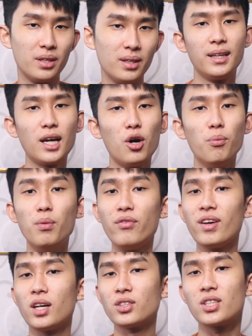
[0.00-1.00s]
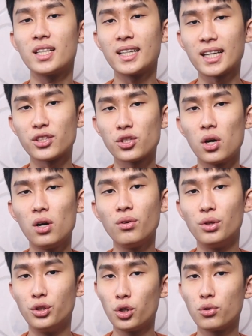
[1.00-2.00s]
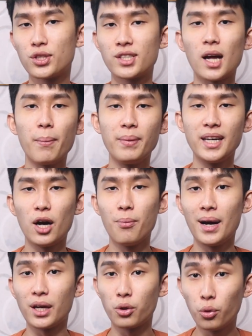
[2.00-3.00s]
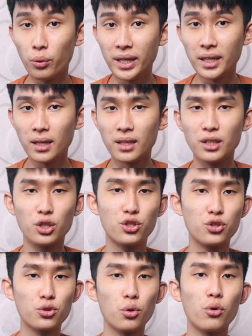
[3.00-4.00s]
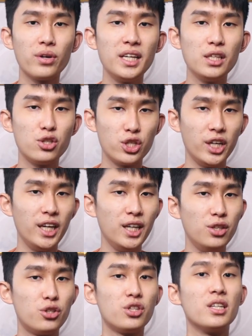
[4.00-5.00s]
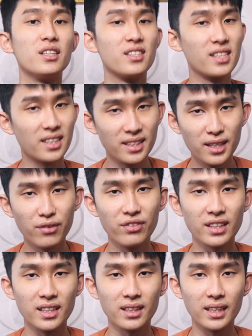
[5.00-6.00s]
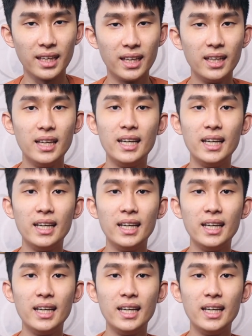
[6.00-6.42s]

Now, moving on to the next song, Don't Stop Me Now by Queen, the story changed significantly.